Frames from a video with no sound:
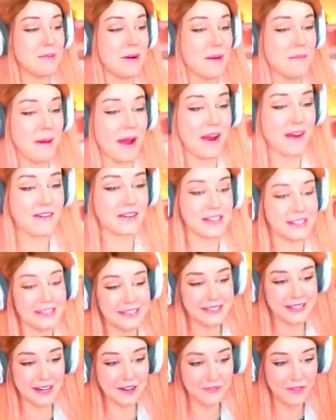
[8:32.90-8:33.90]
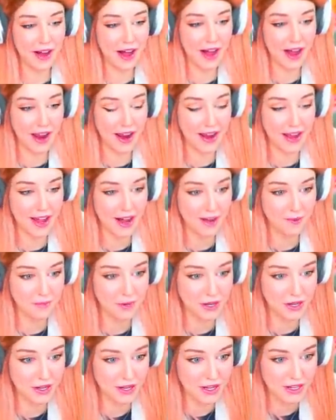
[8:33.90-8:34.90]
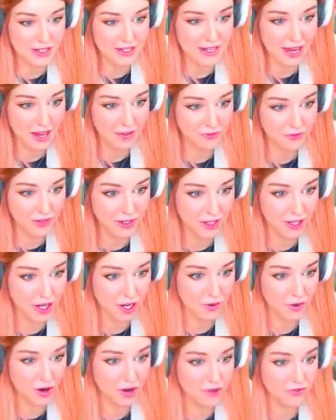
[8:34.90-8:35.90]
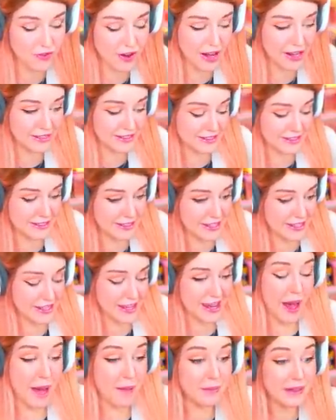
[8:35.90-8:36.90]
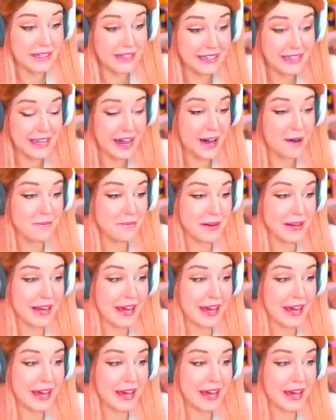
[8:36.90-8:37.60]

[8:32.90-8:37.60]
about parent and stuff, I am gonna definitely go over and see Emily and be